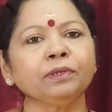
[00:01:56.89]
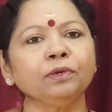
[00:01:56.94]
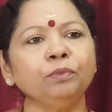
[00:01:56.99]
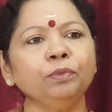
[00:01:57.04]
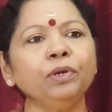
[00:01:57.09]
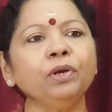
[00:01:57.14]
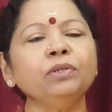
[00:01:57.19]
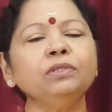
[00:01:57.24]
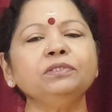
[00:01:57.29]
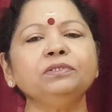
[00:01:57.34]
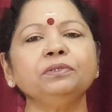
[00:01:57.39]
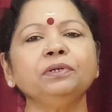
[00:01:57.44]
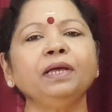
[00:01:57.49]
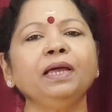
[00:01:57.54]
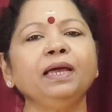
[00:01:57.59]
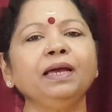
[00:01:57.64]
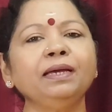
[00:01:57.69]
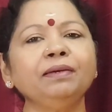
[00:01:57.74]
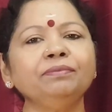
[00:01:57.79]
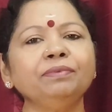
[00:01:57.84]
We also
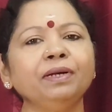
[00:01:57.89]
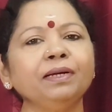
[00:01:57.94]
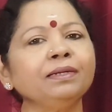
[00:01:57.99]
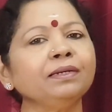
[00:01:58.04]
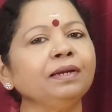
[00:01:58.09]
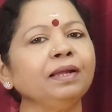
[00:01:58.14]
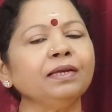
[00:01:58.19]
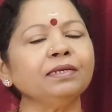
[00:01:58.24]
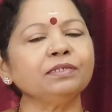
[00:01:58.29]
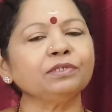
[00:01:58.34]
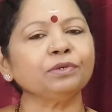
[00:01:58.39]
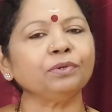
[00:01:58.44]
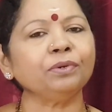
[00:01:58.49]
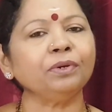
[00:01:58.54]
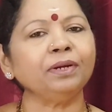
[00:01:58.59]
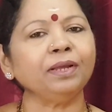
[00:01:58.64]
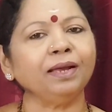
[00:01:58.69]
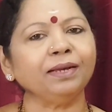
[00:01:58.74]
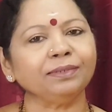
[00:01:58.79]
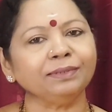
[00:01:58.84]
have a class
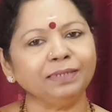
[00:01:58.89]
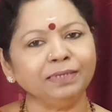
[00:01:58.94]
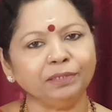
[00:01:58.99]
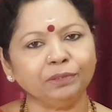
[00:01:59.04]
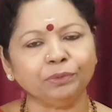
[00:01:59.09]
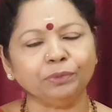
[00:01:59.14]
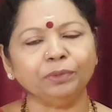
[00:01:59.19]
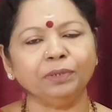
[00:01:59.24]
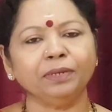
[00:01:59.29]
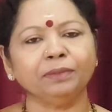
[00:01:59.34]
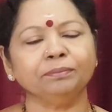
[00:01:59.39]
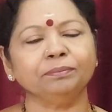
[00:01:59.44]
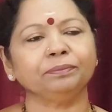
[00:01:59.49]
called Agni Kundam.